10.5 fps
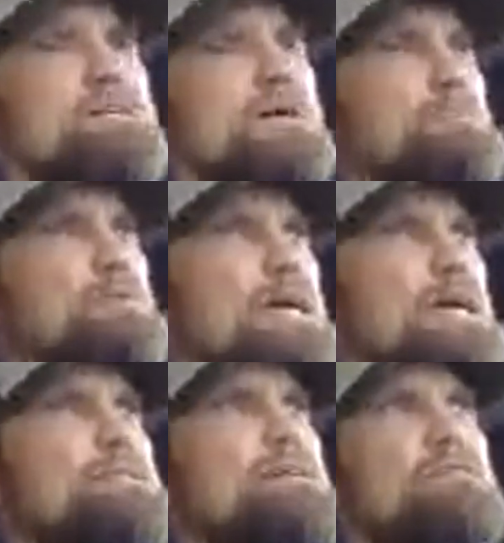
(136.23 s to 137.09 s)
this is in
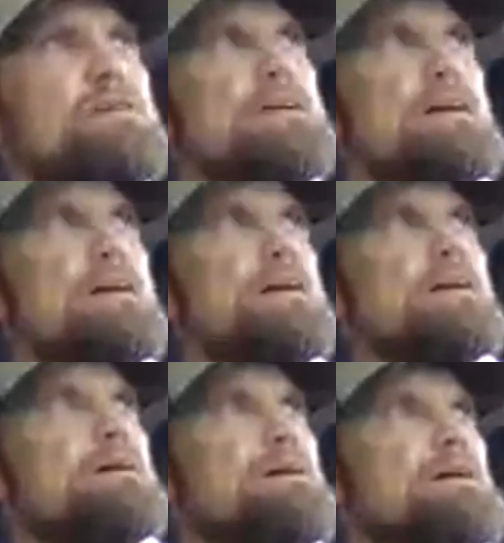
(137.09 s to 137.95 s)
chapter 18 of
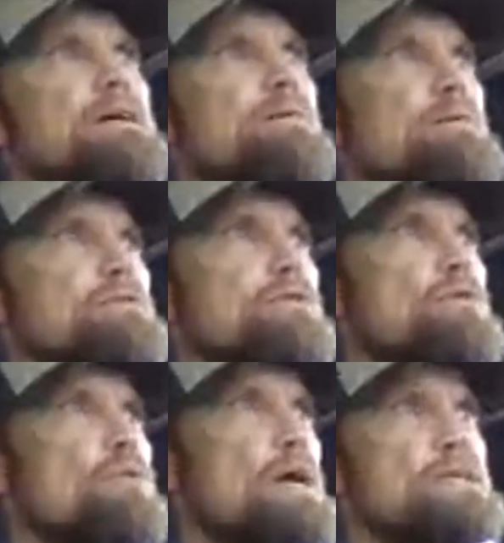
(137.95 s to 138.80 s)
Enoch, he
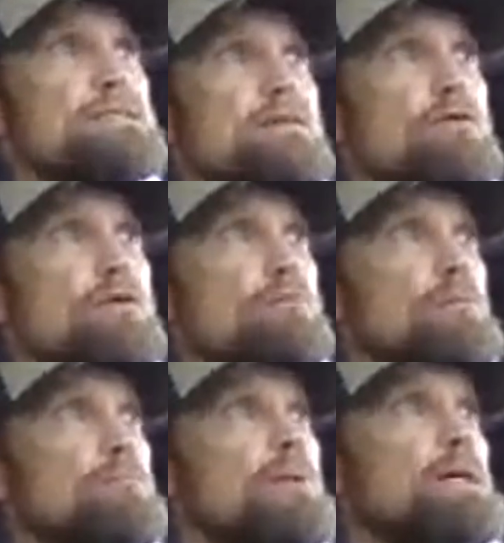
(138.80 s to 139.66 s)
went to a waste and
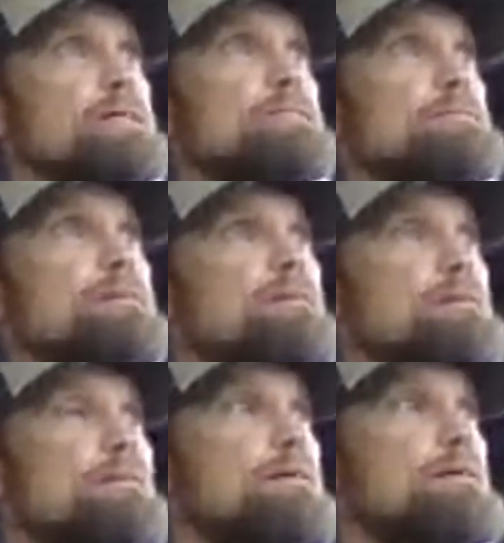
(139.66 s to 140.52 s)
horrible
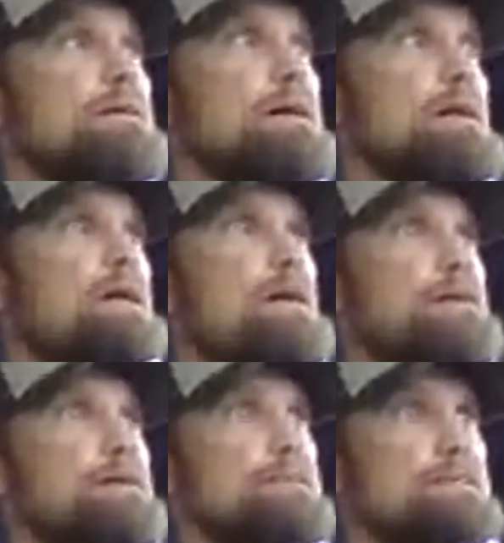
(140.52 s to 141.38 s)
place,
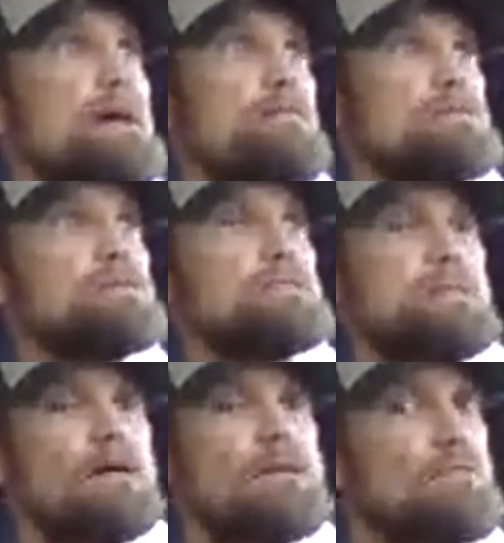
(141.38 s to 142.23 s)
and he saw those
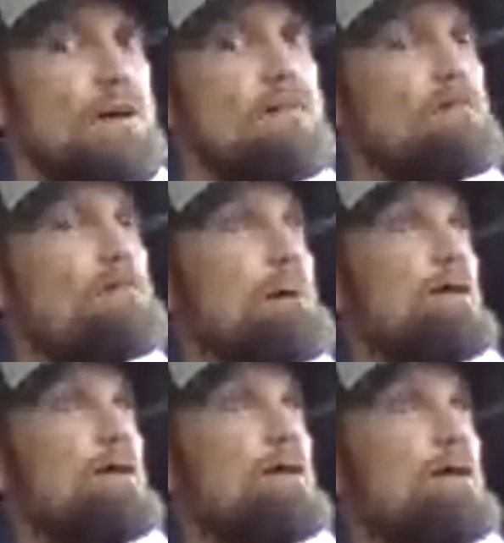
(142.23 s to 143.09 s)
stars of heaven
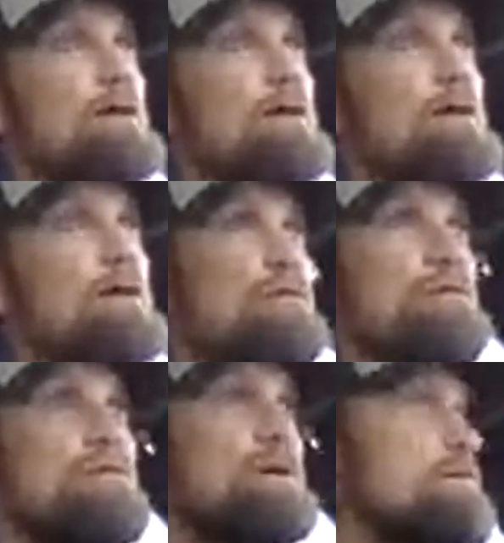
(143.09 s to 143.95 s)
bound there.
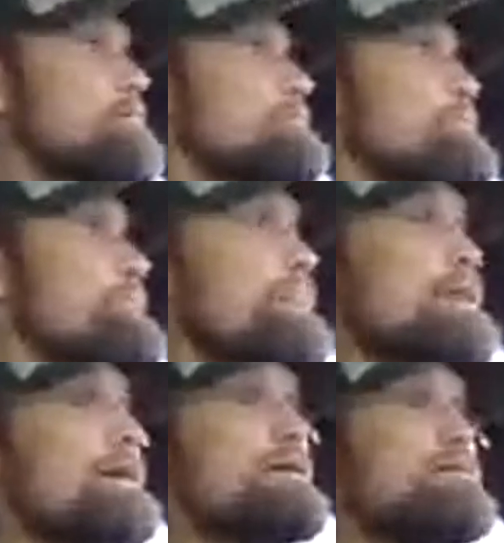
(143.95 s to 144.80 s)

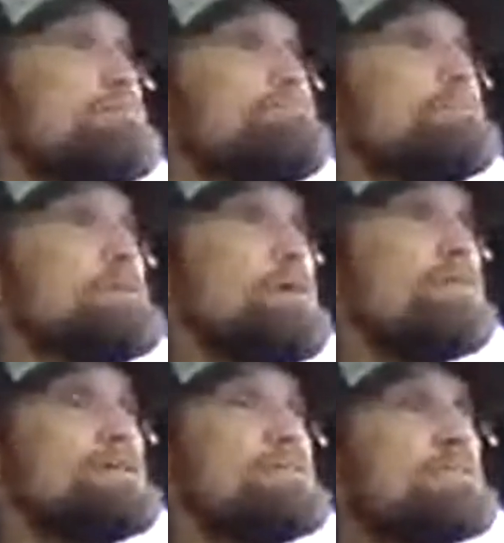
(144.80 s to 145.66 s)
In Revelation
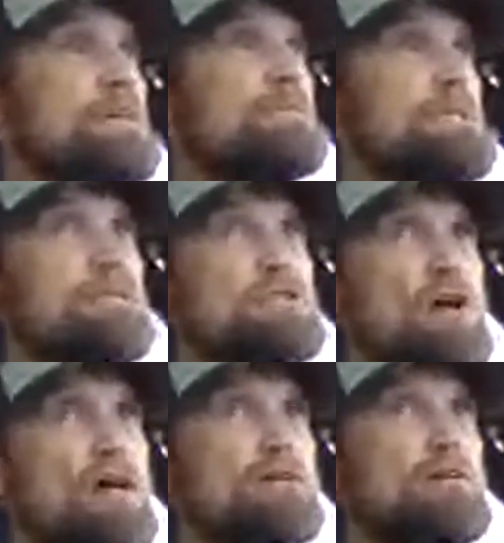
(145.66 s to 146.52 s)
17, John
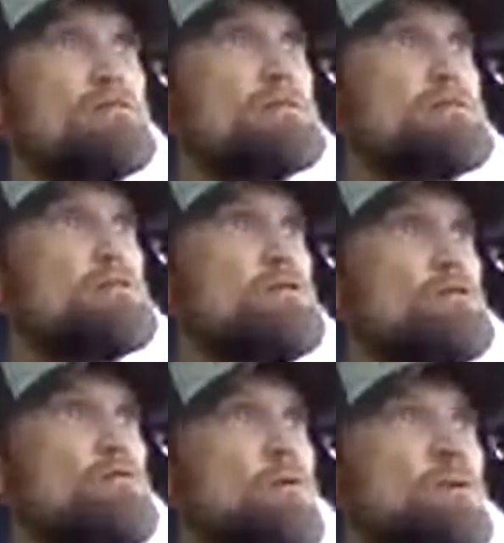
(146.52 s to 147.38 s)
goes to the
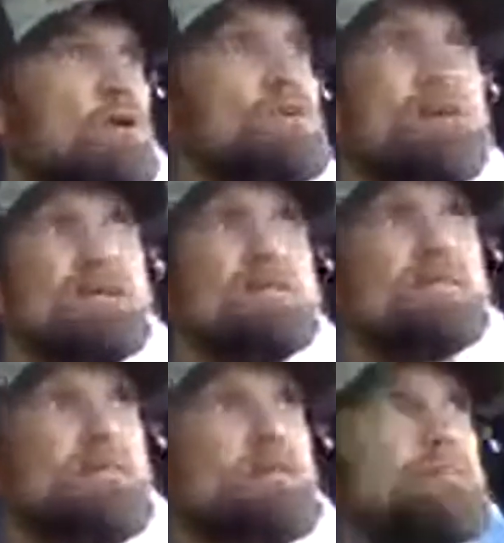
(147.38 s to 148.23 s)
wilderness
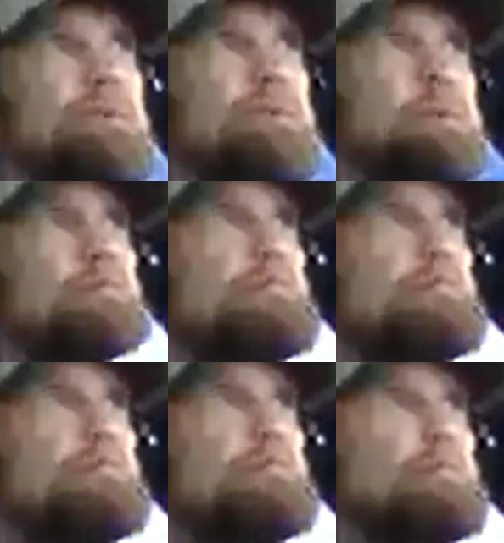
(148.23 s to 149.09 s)
in the spirit. I think
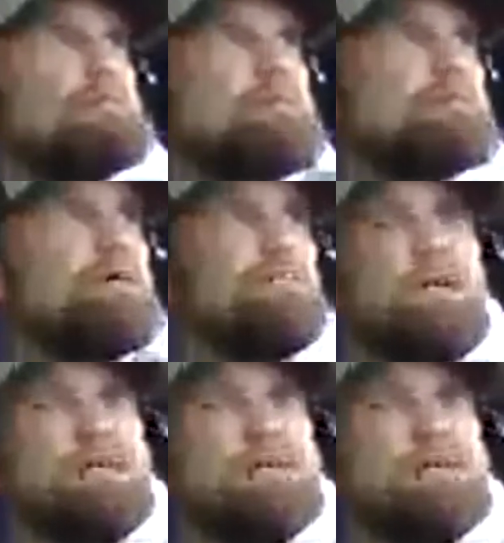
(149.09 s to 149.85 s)
it's the same place.